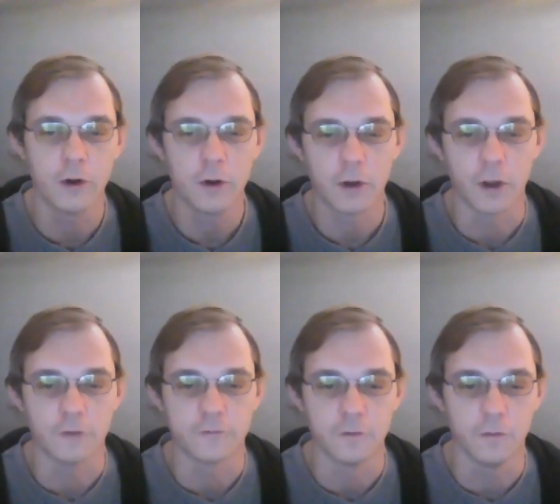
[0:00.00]

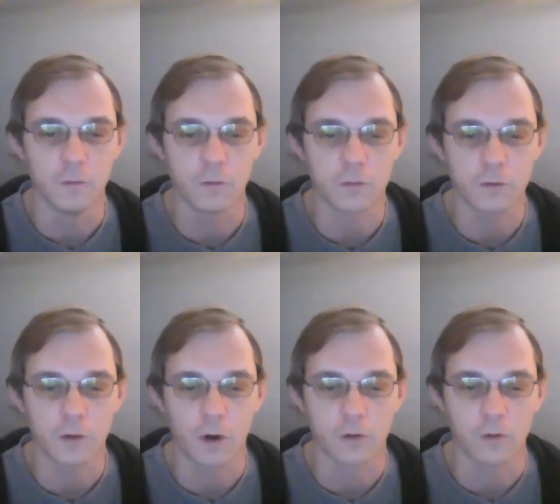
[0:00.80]
into
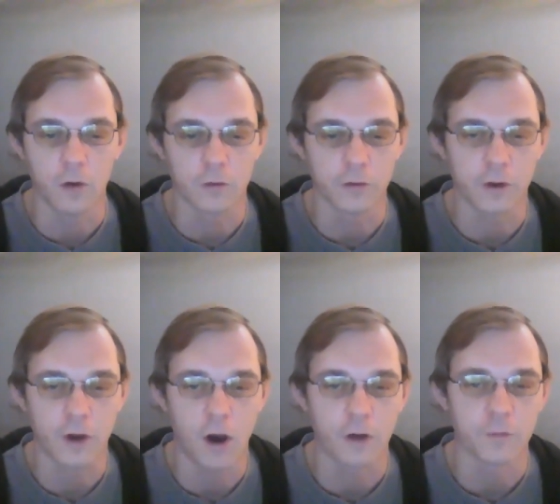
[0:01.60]
our local
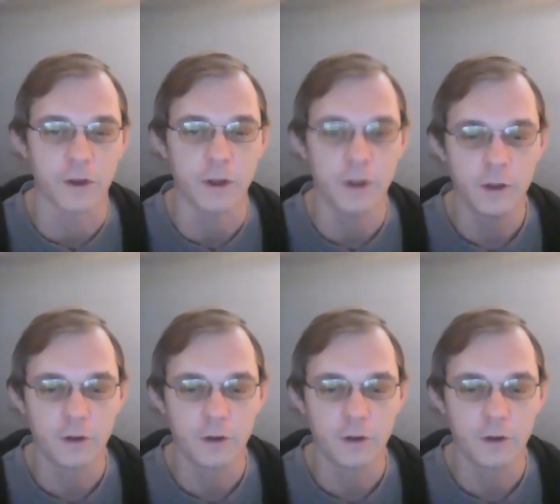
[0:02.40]
economy,